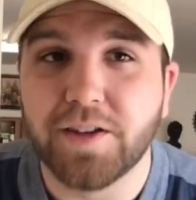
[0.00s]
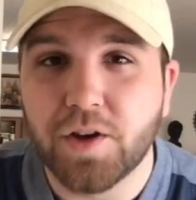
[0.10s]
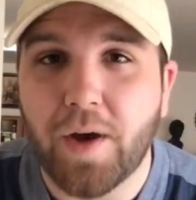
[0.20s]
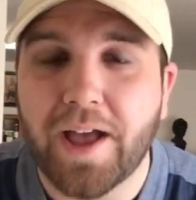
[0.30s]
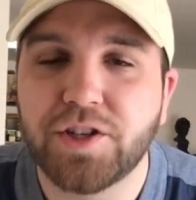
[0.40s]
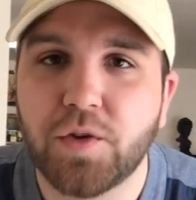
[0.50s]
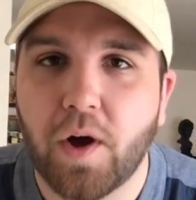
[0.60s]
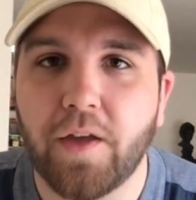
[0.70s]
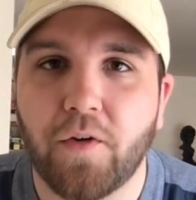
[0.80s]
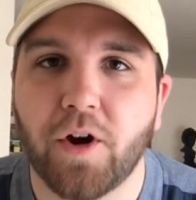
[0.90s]
And so as you
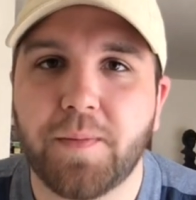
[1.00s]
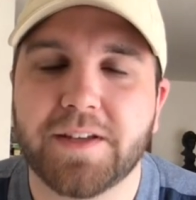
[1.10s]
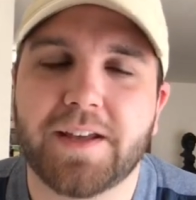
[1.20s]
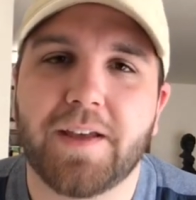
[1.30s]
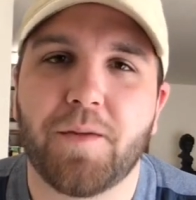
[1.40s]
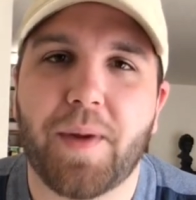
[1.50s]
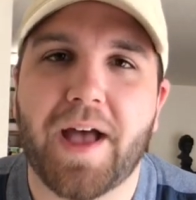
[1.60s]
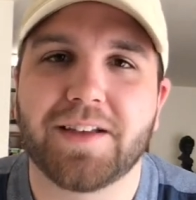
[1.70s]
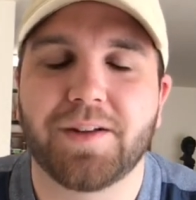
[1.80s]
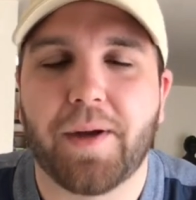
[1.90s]
all have heard me say in the
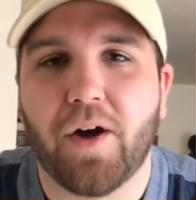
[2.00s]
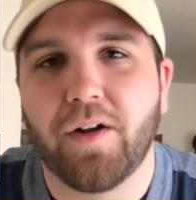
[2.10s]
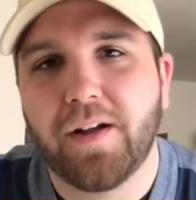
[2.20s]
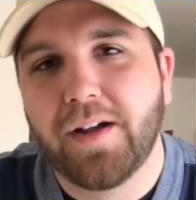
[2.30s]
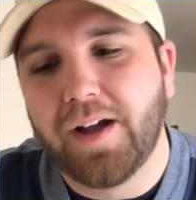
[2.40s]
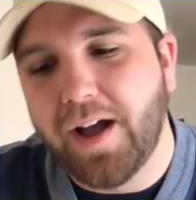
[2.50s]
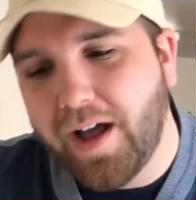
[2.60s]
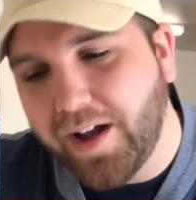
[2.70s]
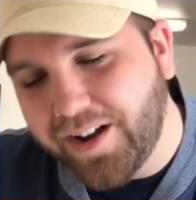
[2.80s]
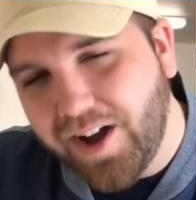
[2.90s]
past about uh,